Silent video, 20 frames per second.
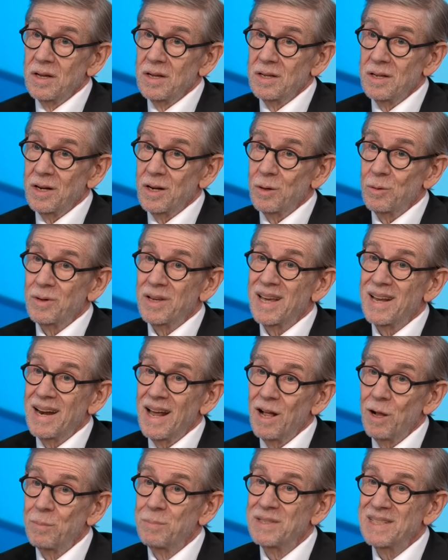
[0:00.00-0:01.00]
you know, can
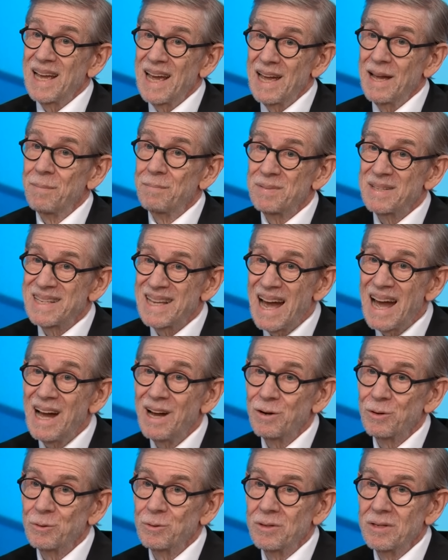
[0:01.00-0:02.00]
help tamp
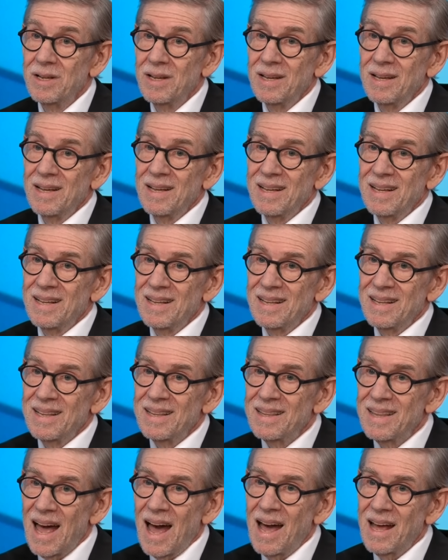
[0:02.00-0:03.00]
down
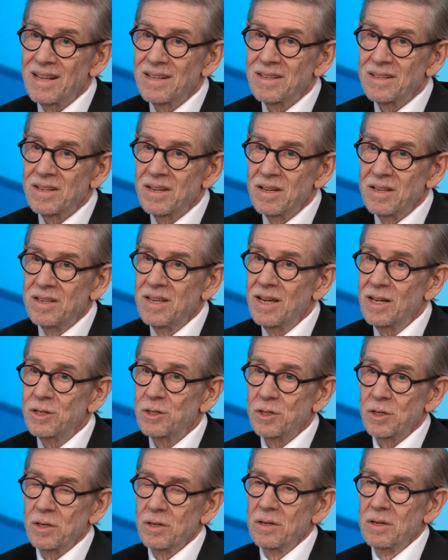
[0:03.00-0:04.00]
that
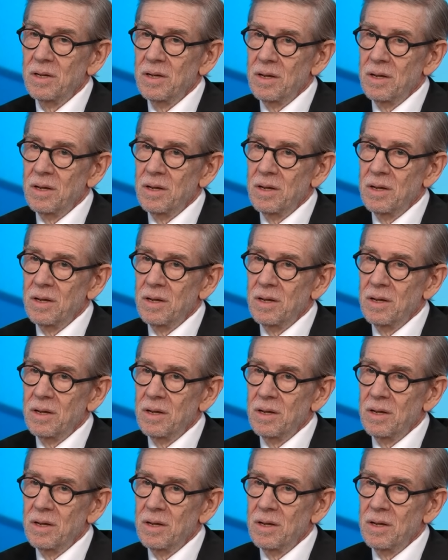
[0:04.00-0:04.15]
addiction.